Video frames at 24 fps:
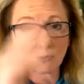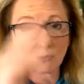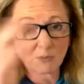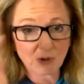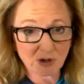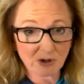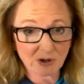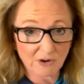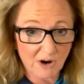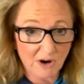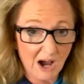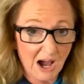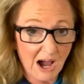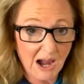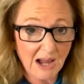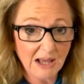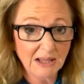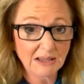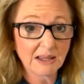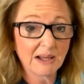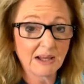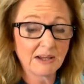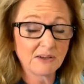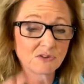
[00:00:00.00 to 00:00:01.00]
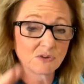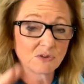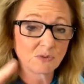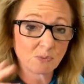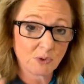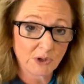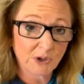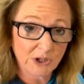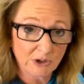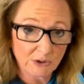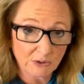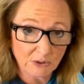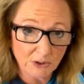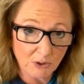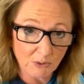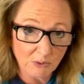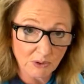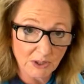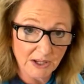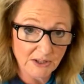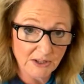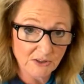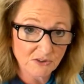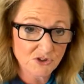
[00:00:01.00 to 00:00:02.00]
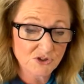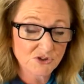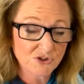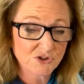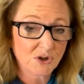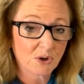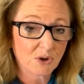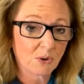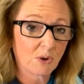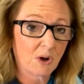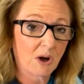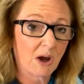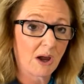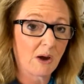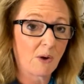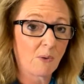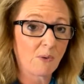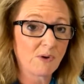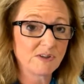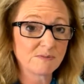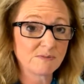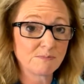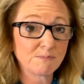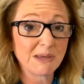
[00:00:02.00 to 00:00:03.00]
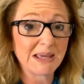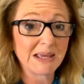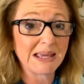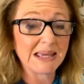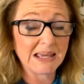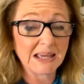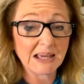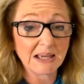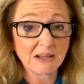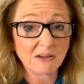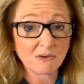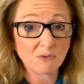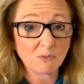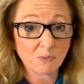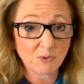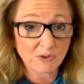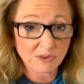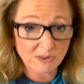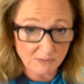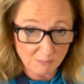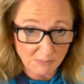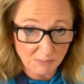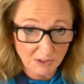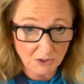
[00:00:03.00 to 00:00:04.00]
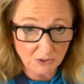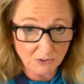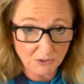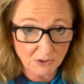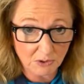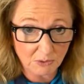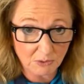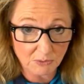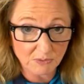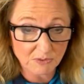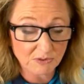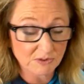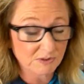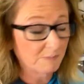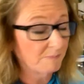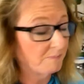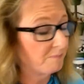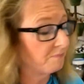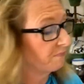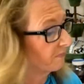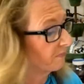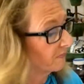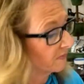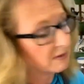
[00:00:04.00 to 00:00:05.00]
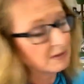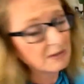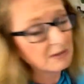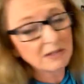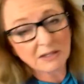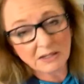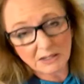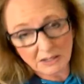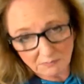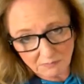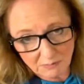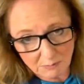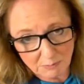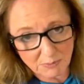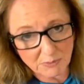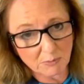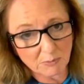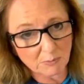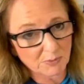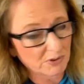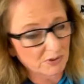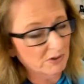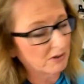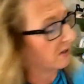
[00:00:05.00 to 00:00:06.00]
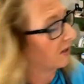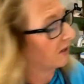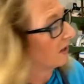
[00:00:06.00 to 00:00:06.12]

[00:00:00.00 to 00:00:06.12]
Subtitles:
What are your highlights? What are your lowlights? So I always begin with the middle tones, if appropriate.